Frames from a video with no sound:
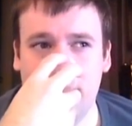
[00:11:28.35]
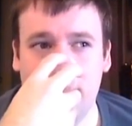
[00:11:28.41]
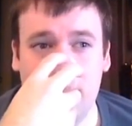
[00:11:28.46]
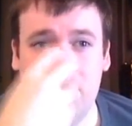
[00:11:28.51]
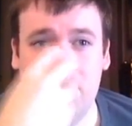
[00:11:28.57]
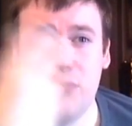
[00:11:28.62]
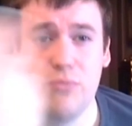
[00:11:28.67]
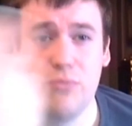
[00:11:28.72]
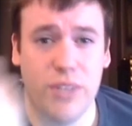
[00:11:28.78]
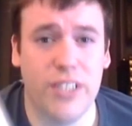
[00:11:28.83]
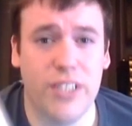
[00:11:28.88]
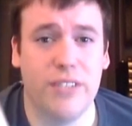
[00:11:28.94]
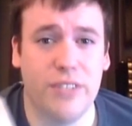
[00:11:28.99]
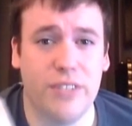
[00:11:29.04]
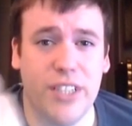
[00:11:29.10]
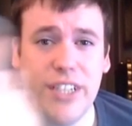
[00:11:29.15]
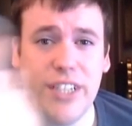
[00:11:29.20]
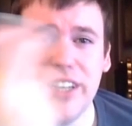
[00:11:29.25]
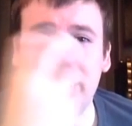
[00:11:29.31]
It's really,
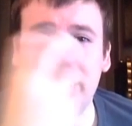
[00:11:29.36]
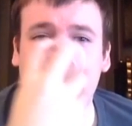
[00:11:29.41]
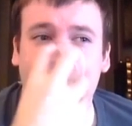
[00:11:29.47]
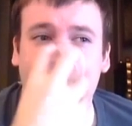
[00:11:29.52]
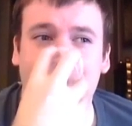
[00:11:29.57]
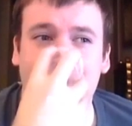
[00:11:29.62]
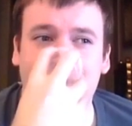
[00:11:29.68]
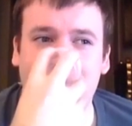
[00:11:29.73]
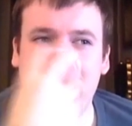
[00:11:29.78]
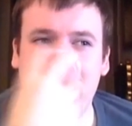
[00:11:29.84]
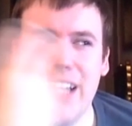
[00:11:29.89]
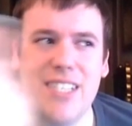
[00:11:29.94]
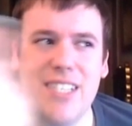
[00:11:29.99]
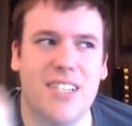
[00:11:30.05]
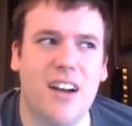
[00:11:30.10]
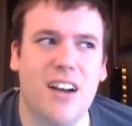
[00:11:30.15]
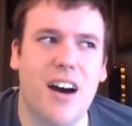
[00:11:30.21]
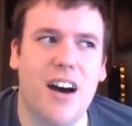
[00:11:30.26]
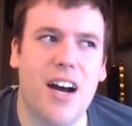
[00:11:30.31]
really good. It's
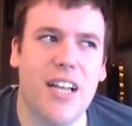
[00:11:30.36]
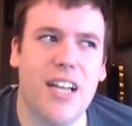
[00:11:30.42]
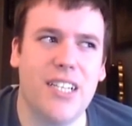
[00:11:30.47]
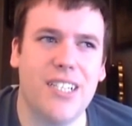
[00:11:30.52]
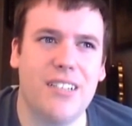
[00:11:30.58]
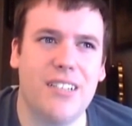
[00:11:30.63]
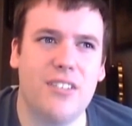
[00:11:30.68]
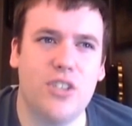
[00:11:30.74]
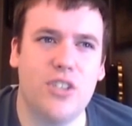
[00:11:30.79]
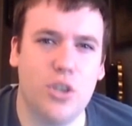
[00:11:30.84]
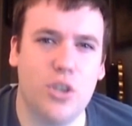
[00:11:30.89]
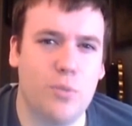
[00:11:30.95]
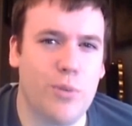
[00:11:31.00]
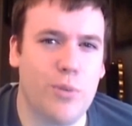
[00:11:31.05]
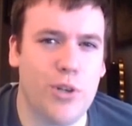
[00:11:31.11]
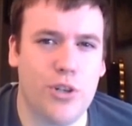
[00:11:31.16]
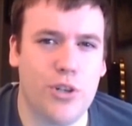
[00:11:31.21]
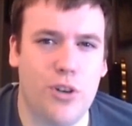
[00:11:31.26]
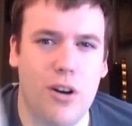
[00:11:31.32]
not
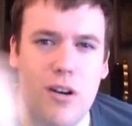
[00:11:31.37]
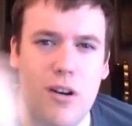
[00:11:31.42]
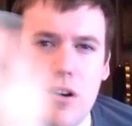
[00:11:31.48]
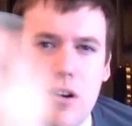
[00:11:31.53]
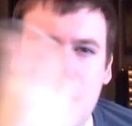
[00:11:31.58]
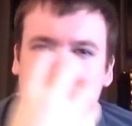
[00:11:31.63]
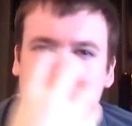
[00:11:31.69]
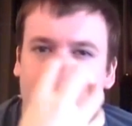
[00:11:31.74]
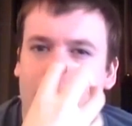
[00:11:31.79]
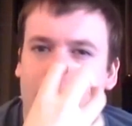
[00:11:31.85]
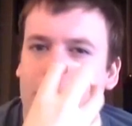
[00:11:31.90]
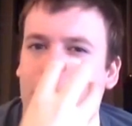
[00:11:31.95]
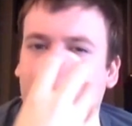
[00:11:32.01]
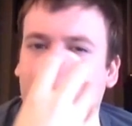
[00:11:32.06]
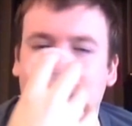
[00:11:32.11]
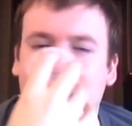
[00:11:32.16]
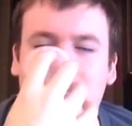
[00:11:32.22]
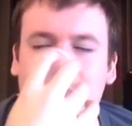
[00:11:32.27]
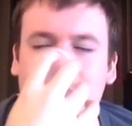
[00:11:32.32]
super strong,
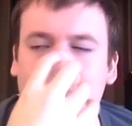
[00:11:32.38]
but